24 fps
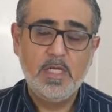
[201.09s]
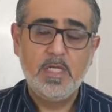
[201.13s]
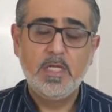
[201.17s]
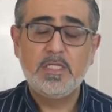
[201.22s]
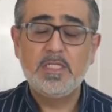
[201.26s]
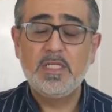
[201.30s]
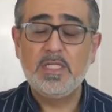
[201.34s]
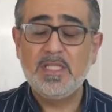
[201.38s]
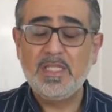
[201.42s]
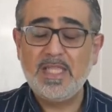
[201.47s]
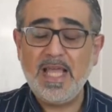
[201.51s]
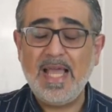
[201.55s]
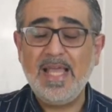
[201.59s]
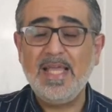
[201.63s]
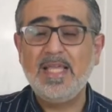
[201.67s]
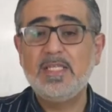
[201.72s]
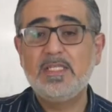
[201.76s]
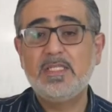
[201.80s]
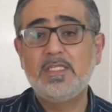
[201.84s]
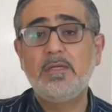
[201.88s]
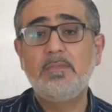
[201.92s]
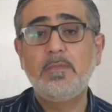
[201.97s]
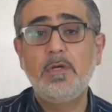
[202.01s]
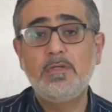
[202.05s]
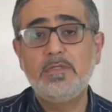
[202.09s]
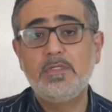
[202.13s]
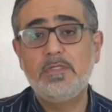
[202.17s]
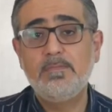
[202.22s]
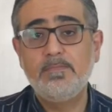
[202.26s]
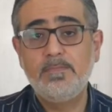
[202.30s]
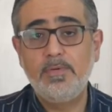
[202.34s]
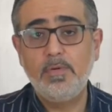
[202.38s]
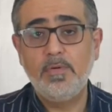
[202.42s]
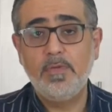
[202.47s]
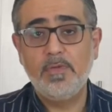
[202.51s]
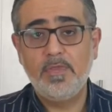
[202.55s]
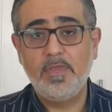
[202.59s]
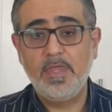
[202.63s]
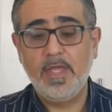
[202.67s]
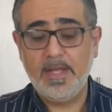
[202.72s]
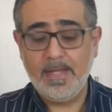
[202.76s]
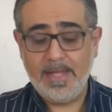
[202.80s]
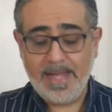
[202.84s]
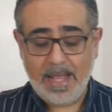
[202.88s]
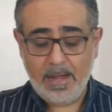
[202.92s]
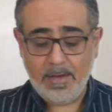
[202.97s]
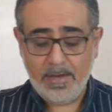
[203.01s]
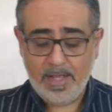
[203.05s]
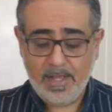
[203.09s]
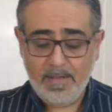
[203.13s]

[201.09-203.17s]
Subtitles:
So that is the most important thing. Now,